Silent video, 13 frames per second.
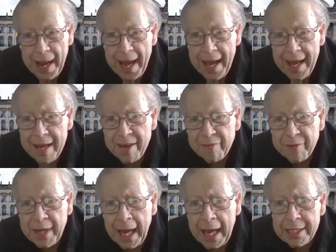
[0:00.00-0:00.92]
have.
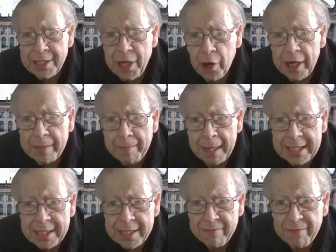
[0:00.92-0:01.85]
So it
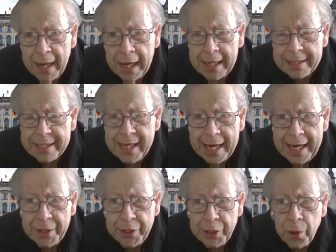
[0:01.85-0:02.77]
must have
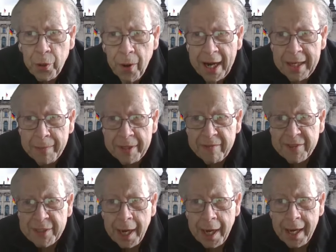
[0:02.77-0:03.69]
taken you quite a bit of
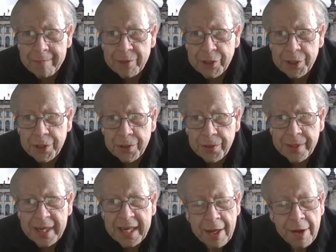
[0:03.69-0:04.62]
time
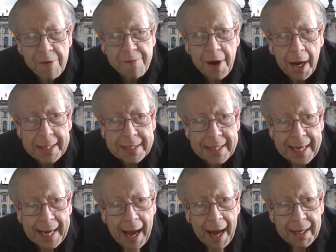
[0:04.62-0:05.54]
to find
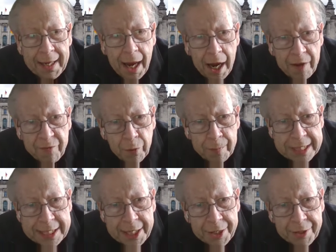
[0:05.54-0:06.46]
the archival
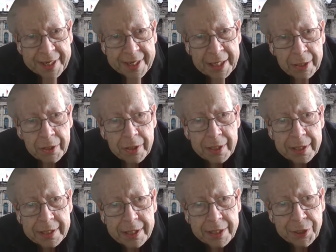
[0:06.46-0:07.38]
material,
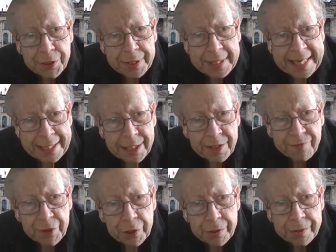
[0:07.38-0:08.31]
do the
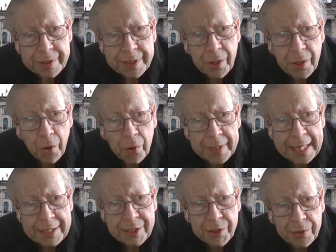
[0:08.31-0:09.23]
interviews, all
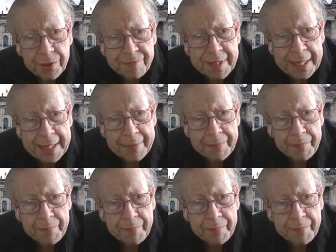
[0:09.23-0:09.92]
that sort of thing.